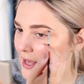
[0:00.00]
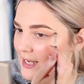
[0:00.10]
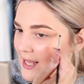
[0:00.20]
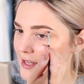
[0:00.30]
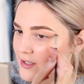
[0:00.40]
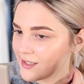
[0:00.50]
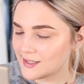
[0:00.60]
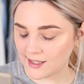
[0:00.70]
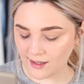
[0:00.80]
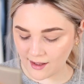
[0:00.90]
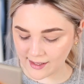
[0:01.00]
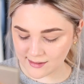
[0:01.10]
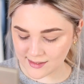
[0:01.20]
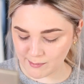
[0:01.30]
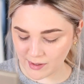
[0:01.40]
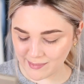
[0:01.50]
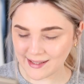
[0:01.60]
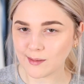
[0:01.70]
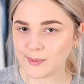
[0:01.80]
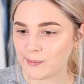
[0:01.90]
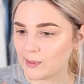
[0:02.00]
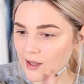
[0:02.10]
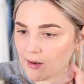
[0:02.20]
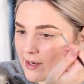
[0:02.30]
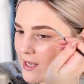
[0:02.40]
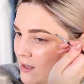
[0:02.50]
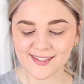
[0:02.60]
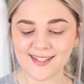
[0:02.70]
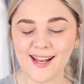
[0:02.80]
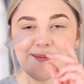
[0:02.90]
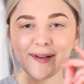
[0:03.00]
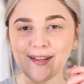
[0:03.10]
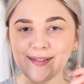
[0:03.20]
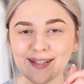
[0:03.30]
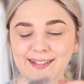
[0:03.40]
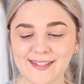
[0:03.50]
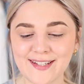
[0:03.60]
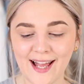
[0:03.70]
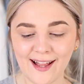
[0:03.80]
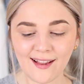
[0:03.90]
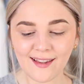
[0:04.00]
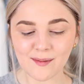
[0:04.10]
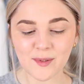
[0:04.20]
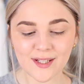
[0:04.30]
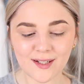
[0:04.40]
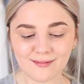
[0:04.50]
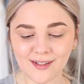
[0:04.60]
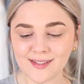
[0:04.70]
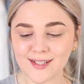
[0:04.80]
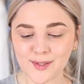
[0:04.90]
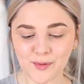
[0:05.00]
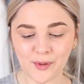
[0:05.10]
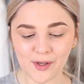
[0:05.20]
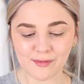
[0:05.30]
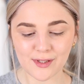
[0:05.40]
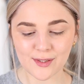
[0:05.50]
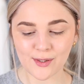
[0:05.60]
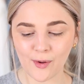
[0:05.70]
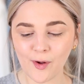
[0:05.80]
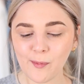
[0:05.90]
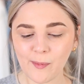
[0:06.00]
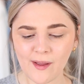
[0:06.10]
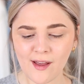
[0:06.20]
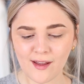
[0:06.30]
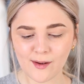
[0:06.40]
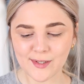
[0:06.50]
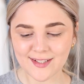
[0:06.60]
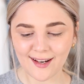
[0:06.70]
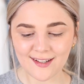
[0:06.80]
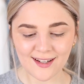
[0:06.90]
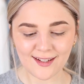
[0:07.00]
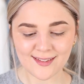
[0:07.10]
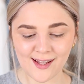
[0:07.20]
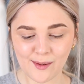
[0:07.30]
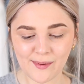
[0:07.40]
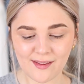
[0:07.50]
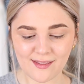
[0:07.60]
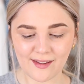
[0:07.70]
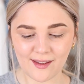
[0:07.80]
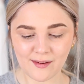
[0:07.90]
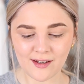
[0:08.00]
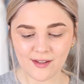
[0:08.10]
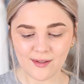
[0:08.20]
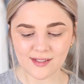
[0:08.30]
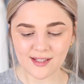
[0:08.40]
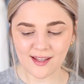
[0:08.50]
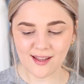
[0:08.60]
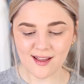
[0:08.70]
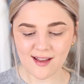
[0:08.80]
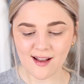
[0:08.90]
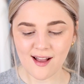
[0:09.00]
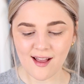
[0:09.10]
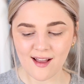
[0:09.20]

any edges and lines that might be a little bit blurry. So now I'm going to use a little gel. I'm just going to run this through over the top. Which colour shall I start with? Okay, I'm going to use the